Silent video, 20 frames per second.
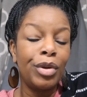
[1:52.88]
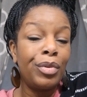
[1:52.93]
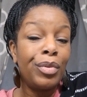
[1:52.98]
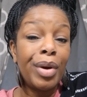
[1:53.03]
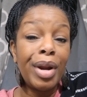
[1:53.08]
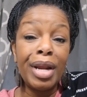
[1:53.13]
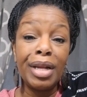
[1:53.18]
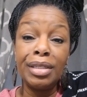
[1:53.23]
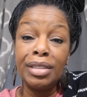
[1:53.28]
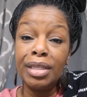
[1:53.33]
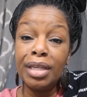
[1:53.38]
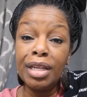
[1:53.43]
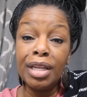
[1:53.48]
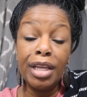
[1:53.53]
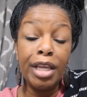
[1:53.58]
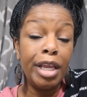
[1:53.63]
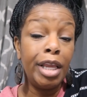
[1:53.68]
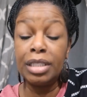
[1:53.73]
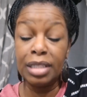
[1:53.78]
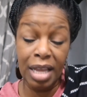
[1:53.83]
Granted,
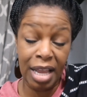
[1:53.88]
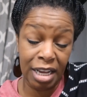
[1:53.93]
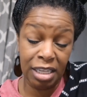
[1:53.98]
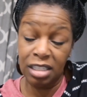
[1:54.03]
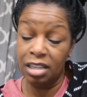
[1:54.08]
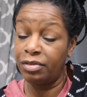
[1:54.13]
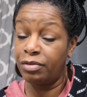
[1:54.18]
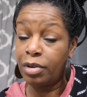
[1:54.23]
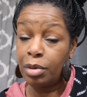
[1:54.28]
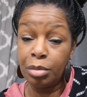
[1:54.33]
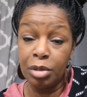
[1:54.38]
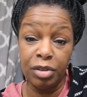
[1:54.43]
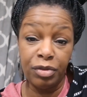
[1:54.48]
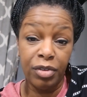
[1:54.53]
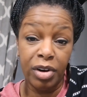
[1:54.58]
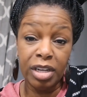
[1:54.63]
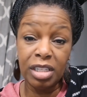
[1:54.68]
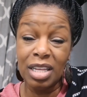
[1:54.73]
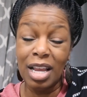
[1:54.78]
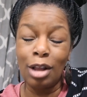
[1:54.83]
he texted from his
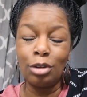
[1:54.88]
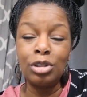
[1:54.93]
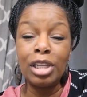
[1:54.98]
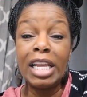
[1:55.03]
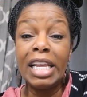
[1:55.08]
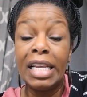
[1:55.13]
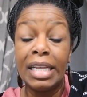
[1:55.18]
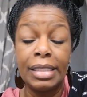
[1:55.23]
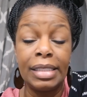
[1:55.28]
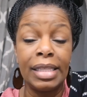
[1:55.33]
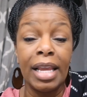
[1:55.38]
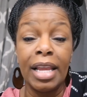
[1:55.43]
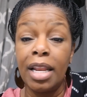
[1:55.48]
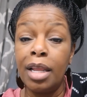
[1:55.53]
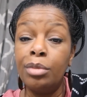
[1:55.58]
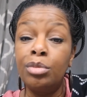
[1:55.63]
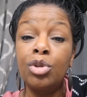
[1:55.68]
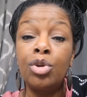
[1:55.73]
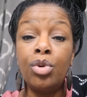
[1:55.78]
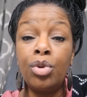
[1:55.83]
friend's house. He said
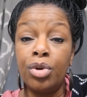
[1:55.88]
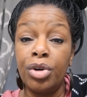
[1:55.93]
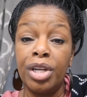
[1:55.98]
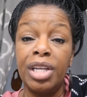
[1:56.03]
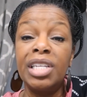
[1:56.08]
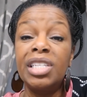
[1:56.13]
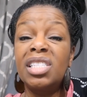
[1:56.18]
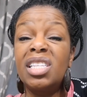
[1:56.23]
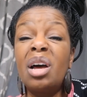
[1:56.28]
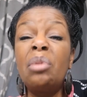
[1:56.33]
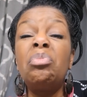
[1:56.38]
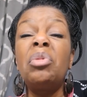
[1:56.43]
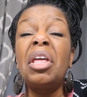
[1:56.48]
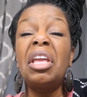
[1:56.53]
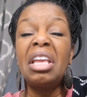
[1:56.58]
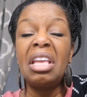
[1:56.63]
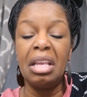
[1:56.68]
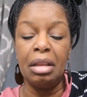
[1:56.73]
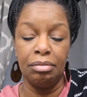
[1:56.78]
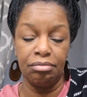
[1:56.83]
he was going to get something
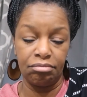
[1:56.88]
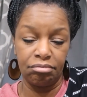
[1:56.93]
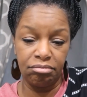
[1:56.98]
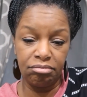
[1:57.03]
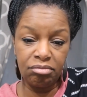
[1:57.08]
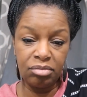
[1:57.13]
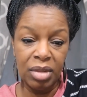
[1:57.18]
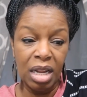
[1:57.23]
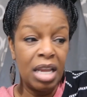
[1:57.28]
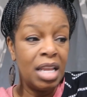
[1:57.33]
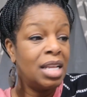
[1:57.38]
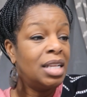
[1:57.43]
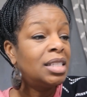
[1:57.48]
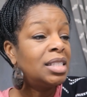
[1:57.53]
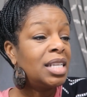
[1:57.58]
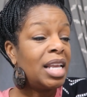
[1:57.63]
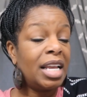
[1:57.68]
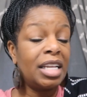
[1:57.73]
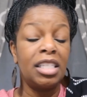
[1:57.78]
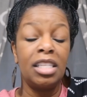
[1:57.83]
to eat.
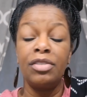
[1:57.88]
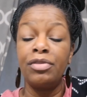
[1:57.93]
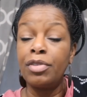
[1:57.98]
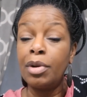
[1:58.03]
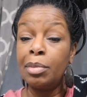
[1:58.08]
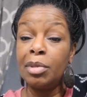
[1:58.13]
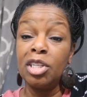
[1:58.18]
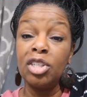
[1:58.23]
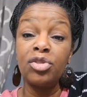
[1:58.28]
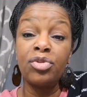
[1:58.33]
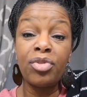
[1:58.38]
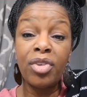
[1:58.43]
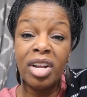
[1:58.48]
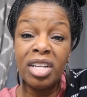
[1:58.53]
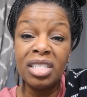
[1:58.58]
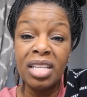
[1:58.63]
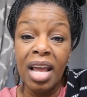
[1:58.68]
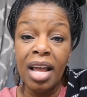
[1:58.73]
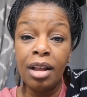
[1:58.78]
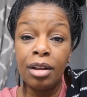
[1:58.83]
Texted from his
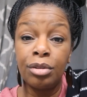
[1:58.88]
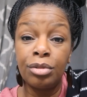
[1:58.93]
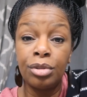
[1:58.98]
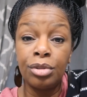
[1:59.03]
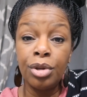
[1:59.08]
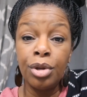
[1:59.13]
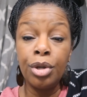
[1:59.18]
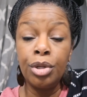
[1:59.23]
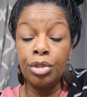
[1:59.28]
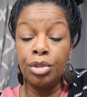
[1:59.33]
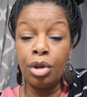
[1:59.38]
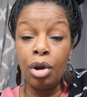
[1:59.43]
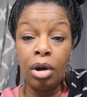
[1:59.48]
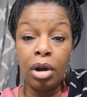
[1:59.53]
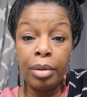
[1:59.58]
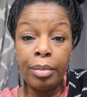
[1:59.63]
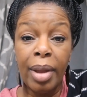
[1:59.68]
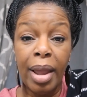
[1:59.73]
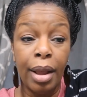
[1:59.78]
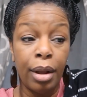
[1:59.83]
friend's house
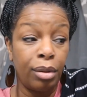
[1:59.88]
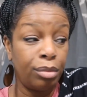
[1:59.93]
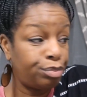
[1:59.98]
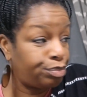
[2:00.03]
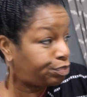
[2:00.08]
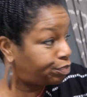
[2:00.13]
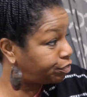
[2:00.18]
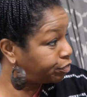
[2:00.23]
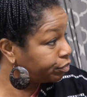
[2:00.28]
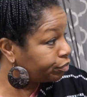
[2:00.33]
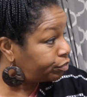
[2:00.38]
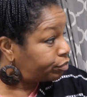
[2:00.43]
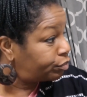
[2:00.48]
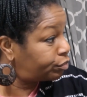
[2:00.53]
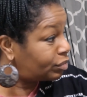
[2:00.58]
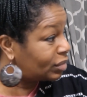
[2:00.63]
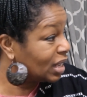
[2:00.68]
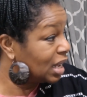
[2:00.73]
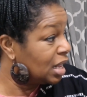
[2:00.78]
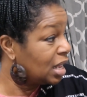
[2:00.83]
talking about
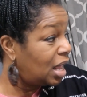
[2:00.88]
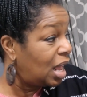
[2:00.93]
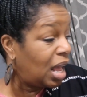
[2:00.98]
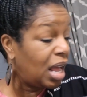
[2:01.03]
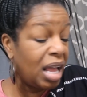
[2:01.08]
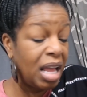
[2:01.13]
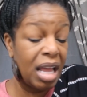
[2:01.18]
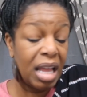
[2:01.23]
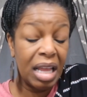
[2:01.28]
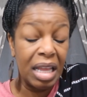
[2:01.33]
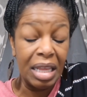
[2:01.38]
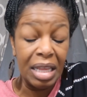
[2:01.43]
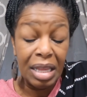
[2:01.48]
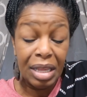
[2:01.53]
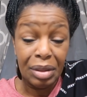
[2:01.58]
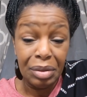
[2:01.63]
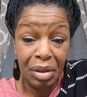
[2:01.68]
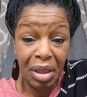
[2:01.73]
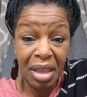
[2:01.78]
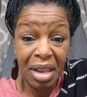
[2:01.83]
uh,
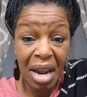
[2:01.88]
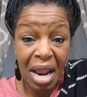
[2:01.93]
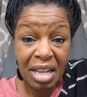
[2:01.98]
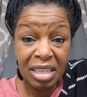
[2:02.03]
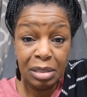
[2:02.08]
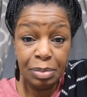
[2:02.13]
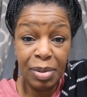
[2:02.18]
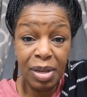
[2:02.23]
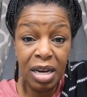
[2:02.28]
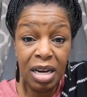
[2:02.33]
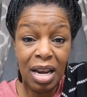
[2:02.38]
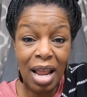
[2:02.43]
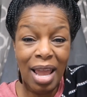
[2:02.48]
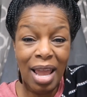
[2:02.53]
can I spend the